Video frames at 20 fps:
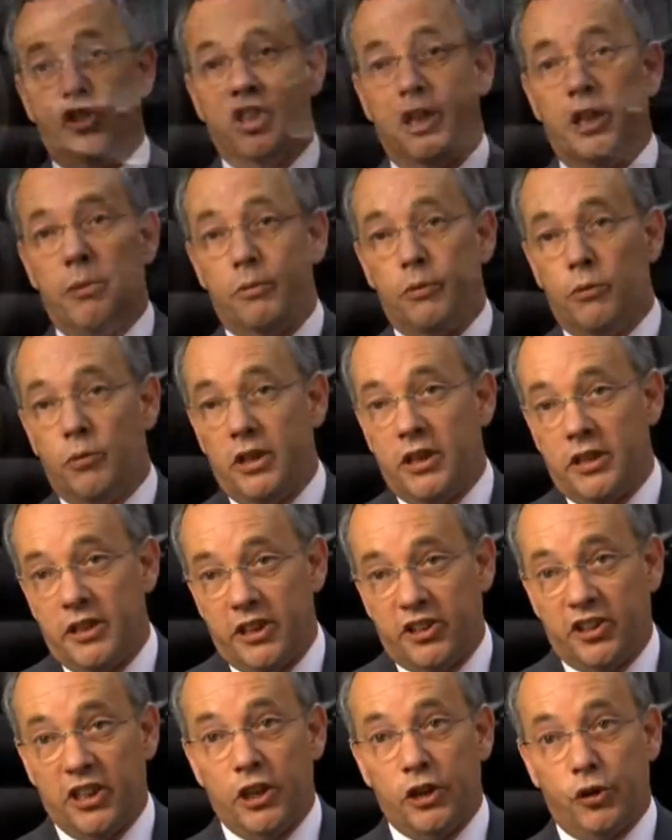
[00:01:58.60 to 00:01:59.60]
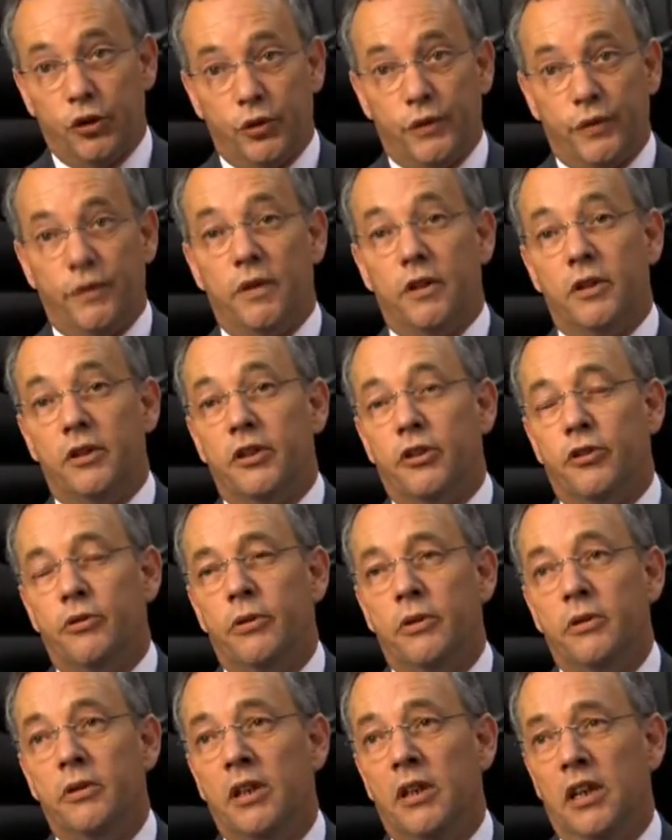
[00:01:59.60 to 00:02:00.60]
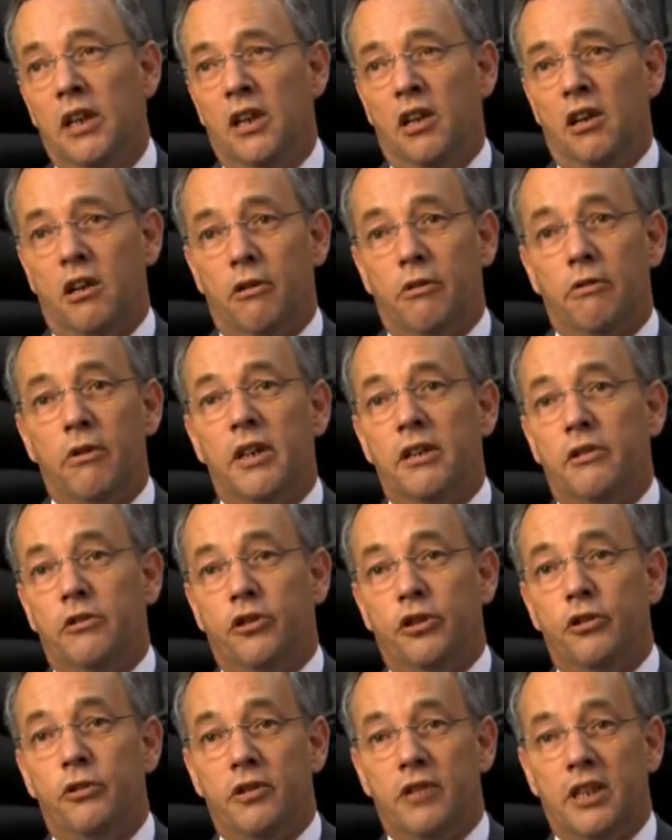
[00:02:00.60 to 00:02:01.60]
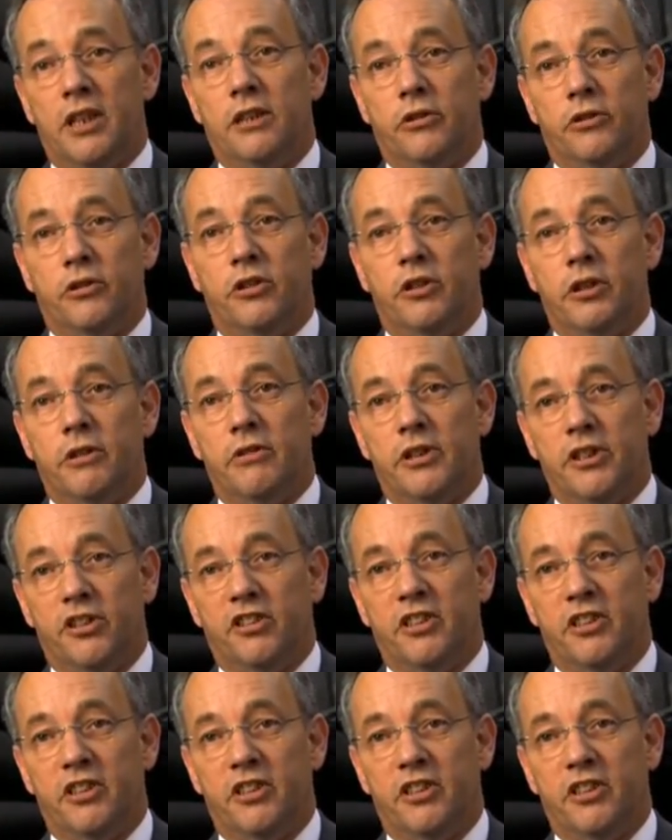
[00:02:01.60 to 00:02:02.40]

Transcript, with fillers: chamber where this ash is flowing through are around 2,000 degrees